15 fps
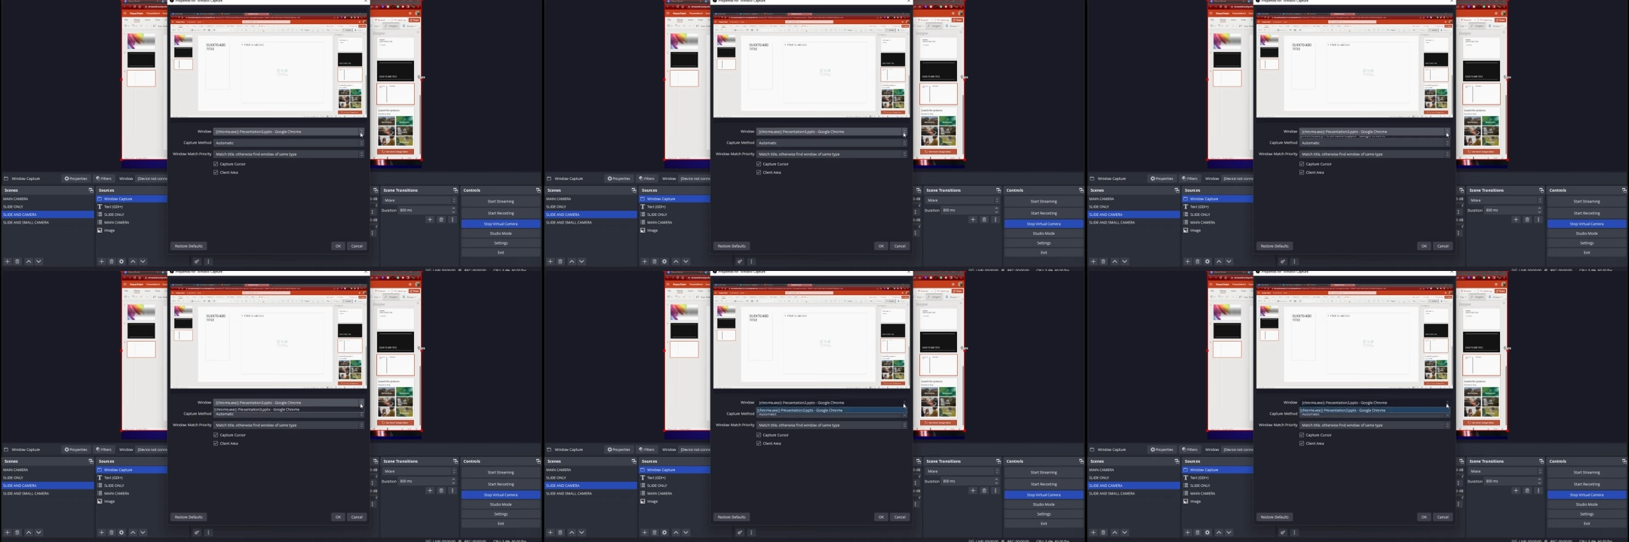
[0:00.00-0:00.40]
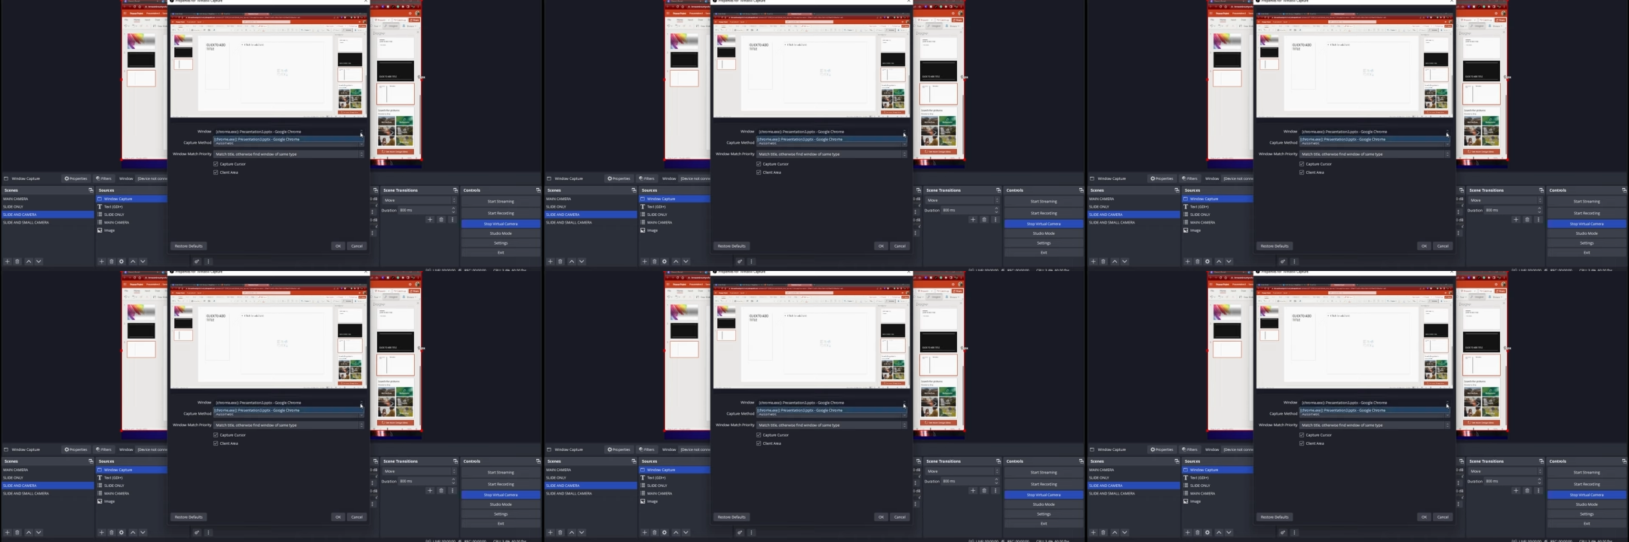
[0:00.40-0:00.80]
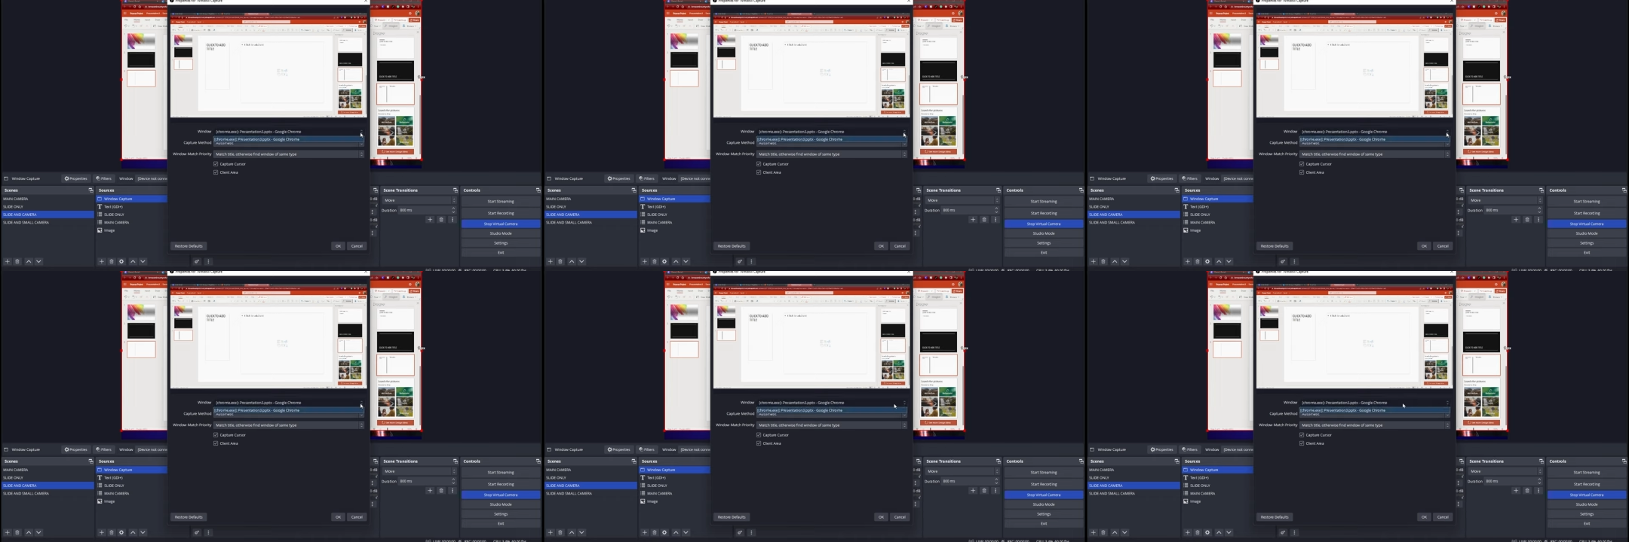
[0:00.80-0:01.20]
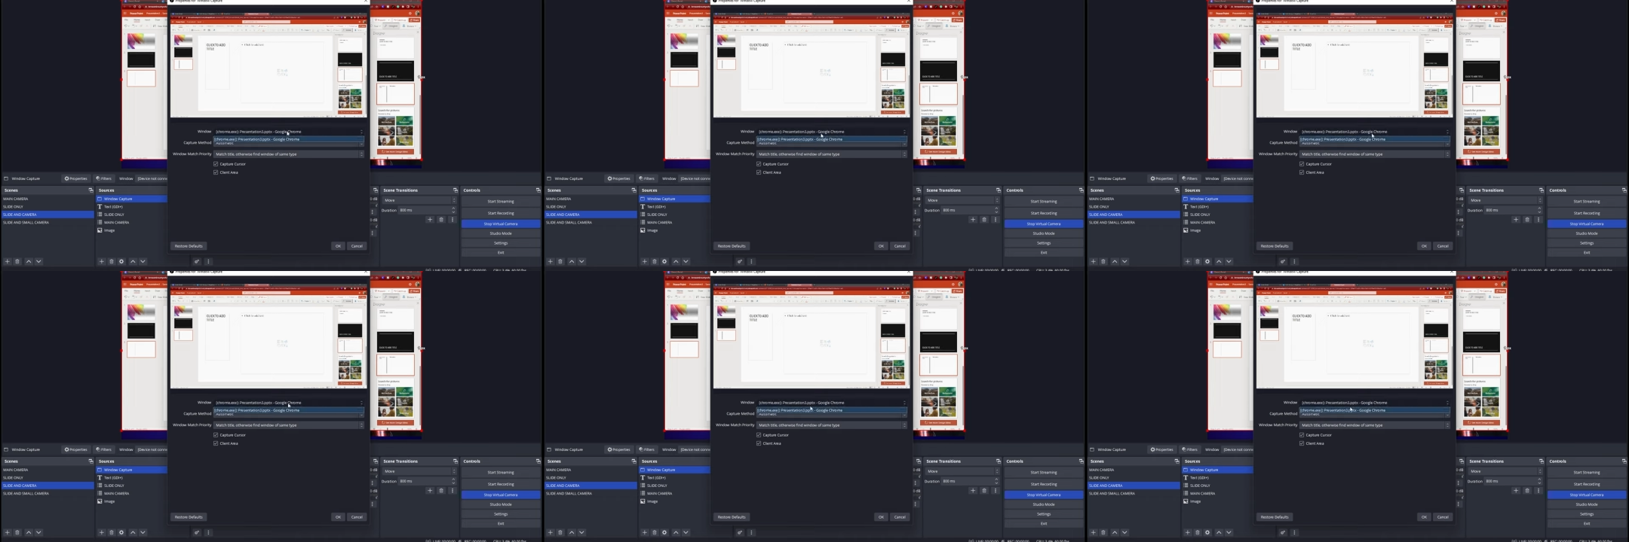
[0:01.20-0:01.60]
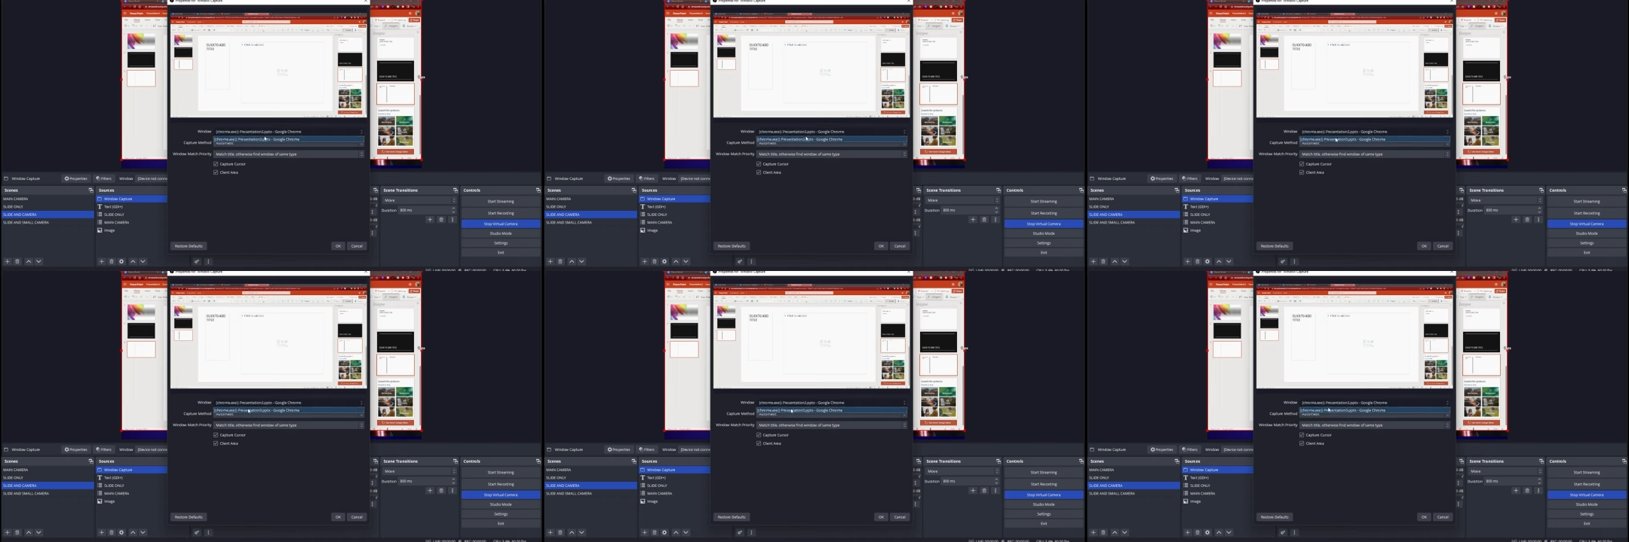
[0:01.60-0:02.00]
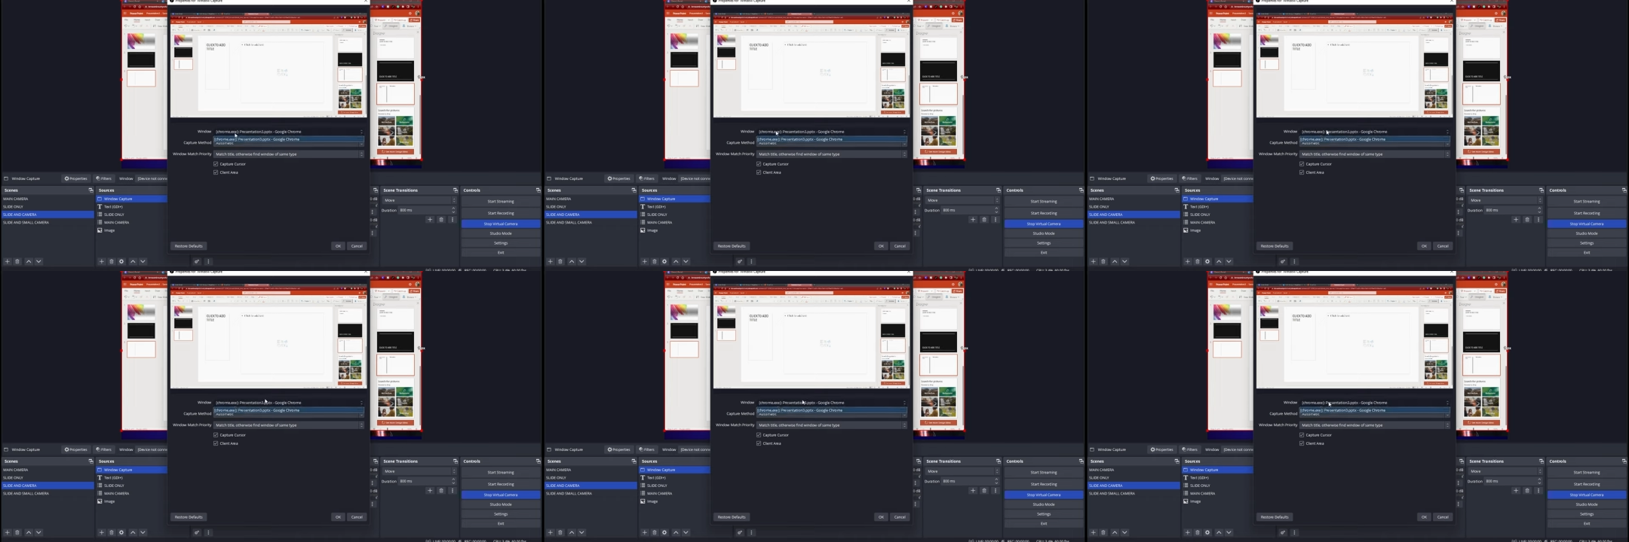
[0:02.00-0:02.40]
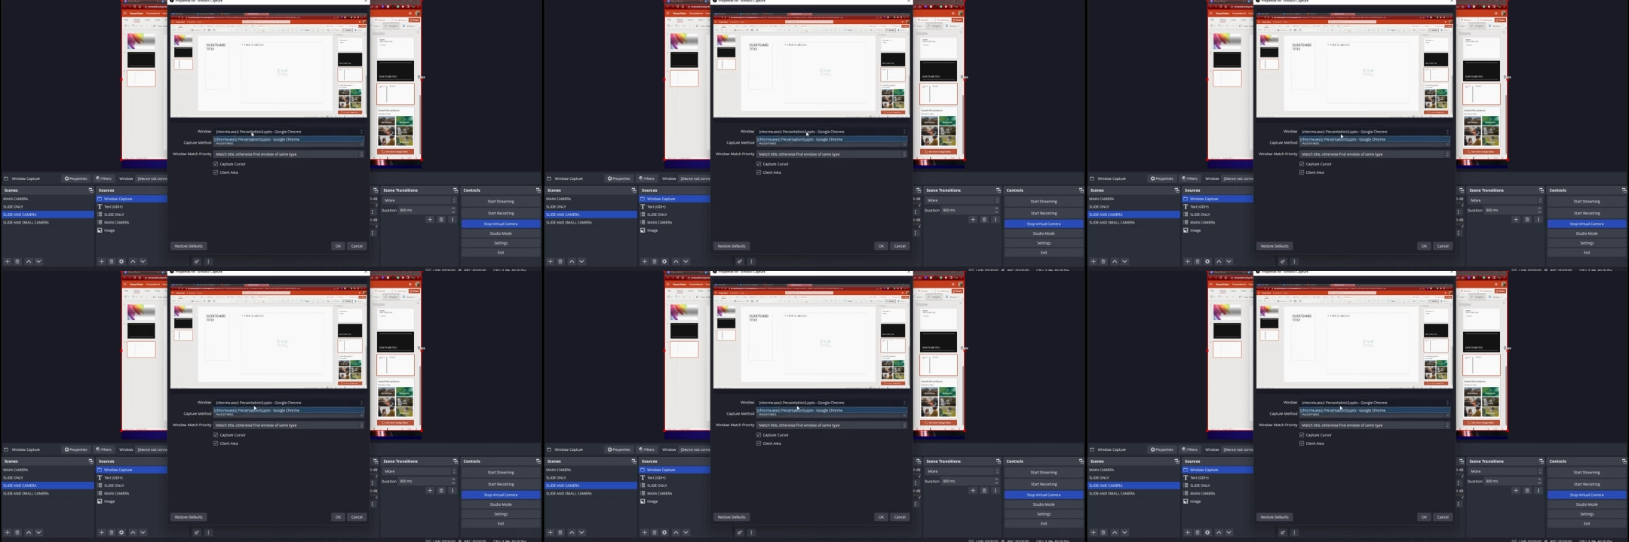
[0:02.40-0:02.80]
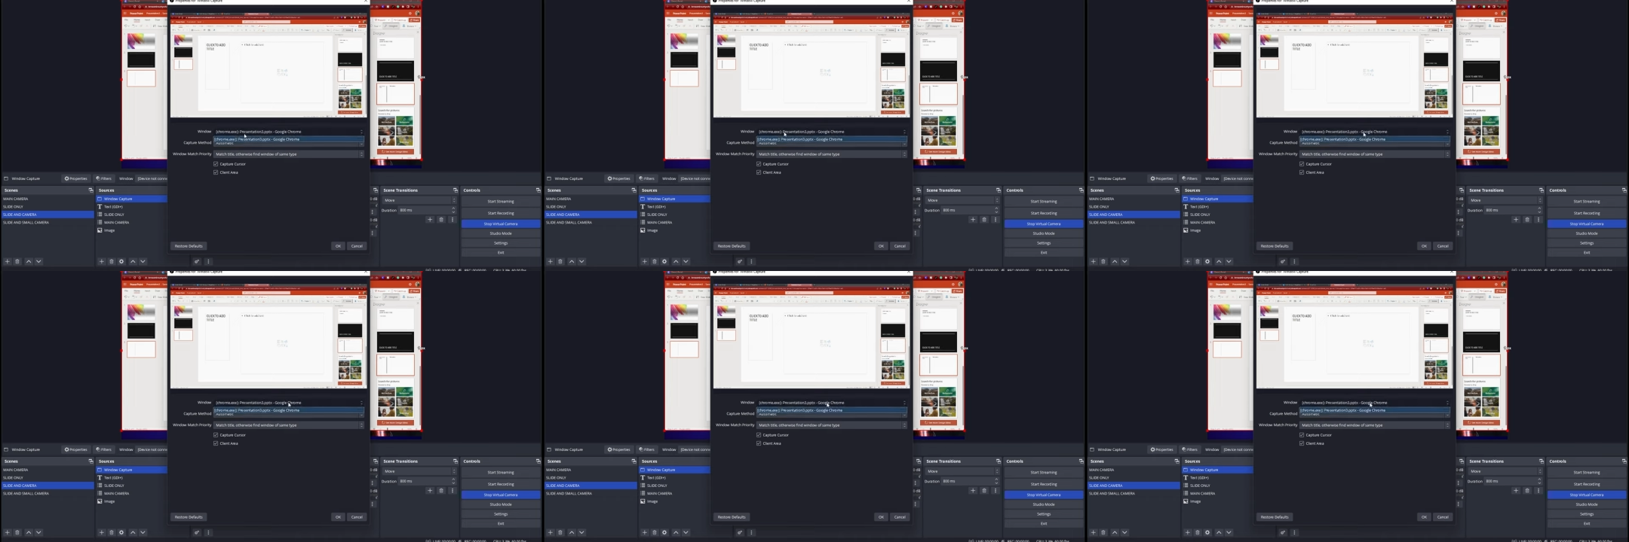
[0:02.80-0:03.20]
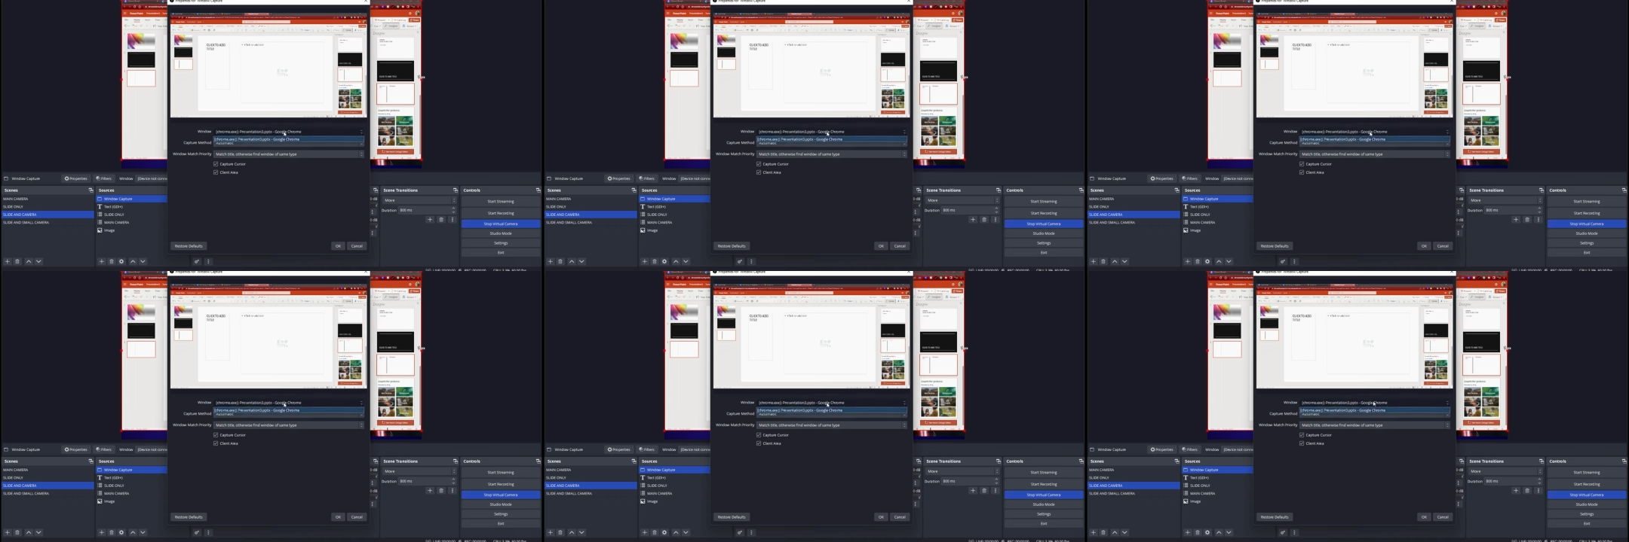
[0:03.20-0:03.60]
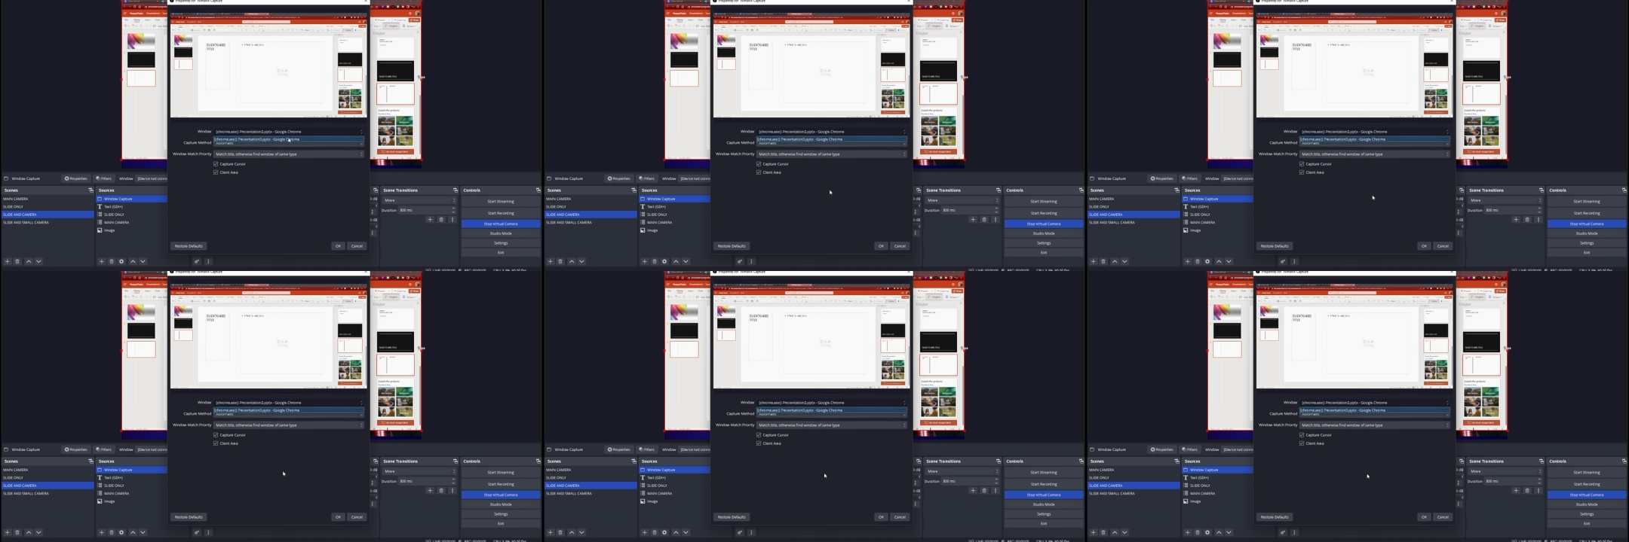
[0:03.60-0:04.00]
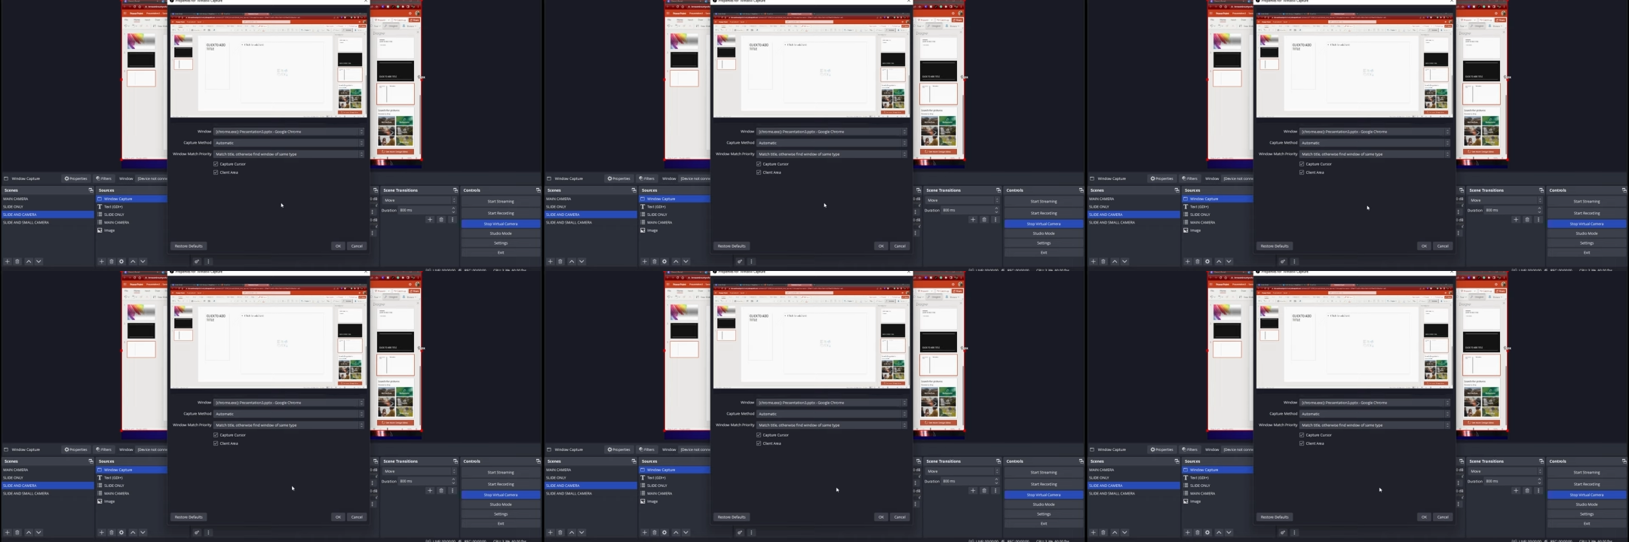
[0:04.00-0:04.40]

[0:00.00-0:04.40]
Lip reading: Nobody's mouth can be seen.